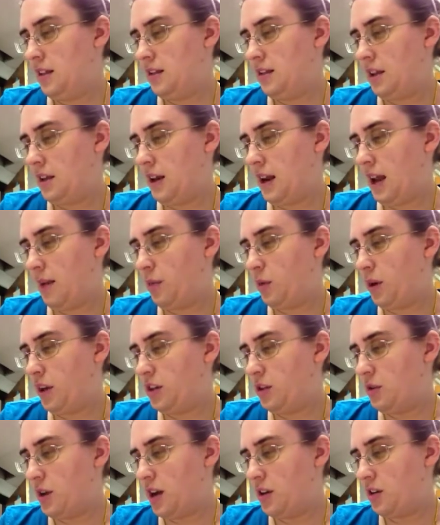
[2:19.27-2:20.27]
So I'm going
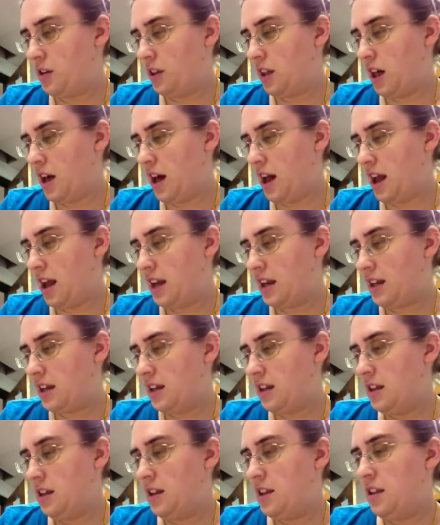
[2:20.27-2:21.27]
to underline
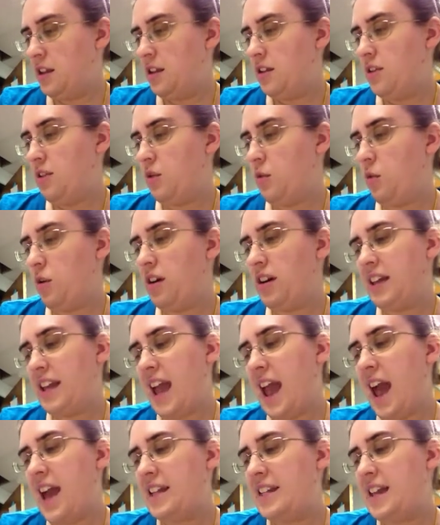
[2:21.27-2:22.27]
the word
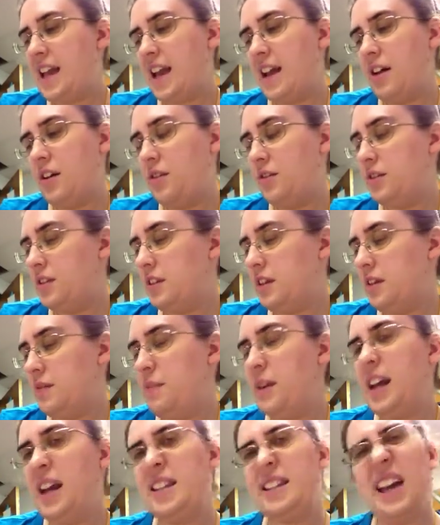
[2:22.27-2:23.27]
cattails,
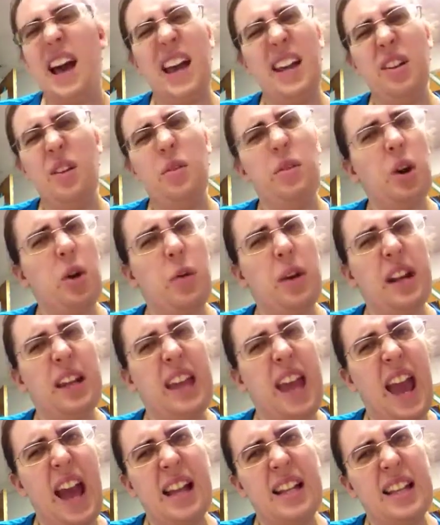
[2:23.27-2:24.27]
because I don't know what a
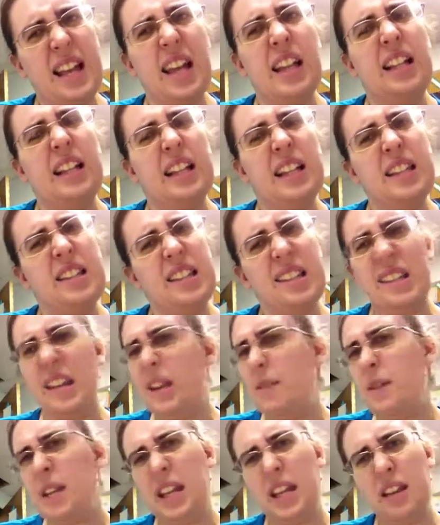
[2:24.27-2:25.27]
cattail is. Does
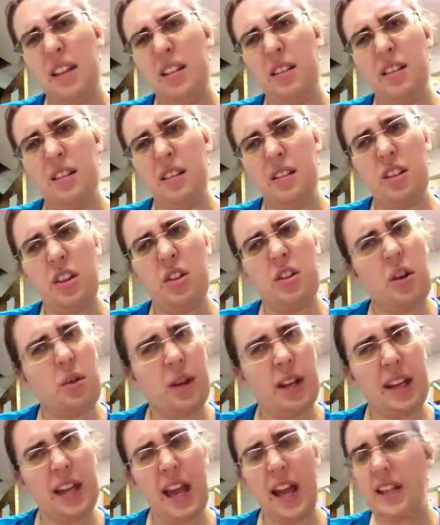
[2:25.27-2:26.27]
anybody, do you know what
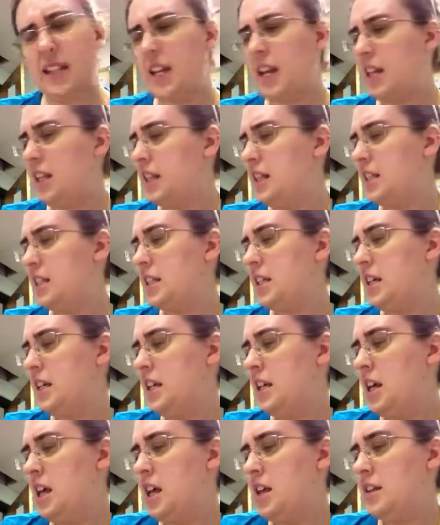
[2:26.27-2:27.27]
a cattail is?
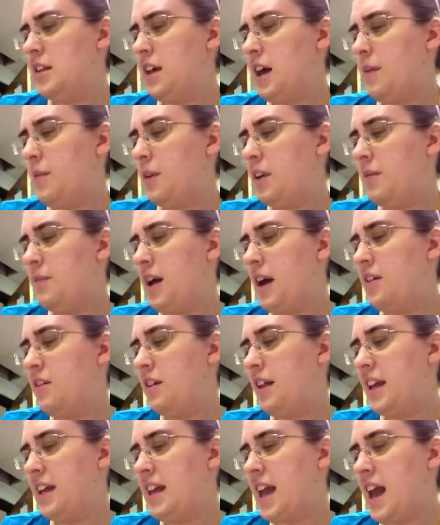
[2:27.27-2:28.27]
So I'm going to
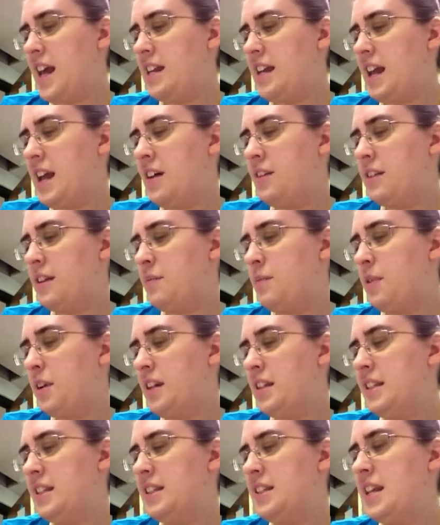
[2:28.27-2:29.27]
underline cattails and put a
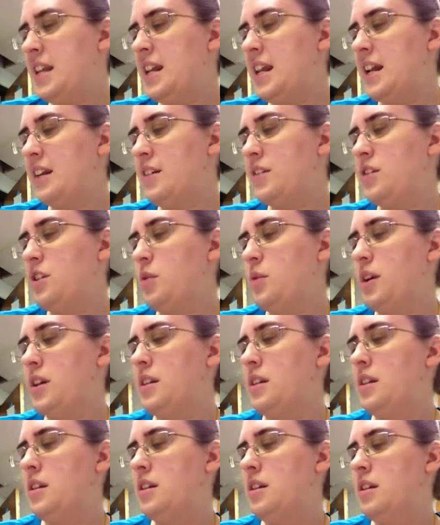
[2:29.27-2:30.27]
C next to
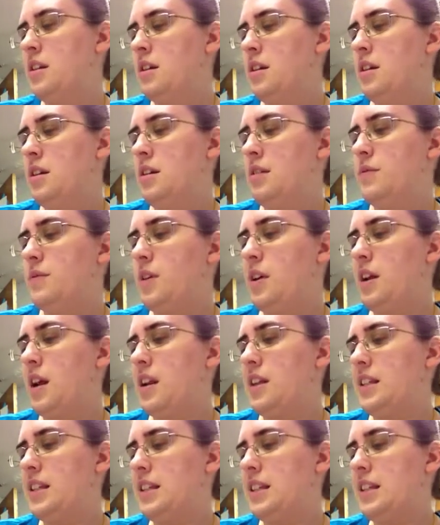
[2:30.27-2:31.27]
it. Sorry, not a
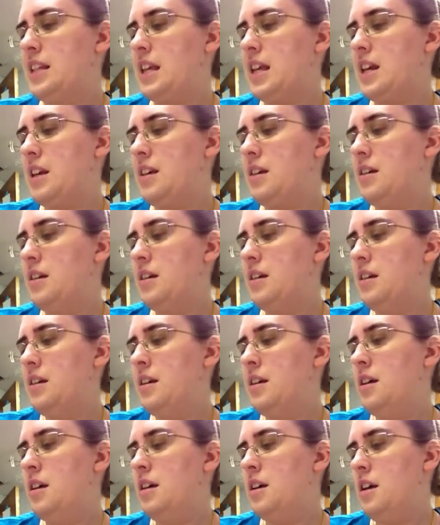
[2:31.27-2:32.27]
C,
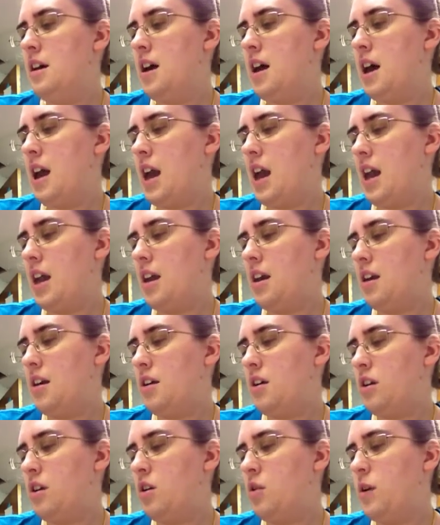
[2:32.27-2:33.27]
a
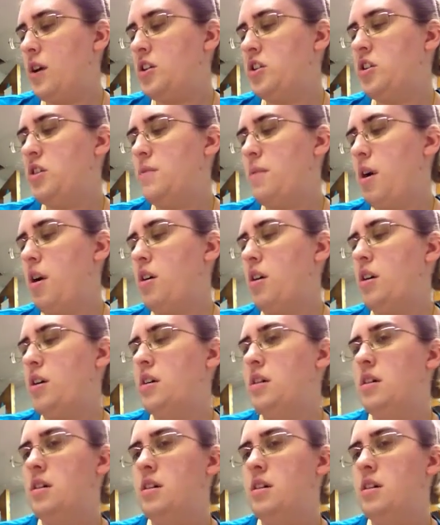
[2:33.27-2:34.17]
question mark.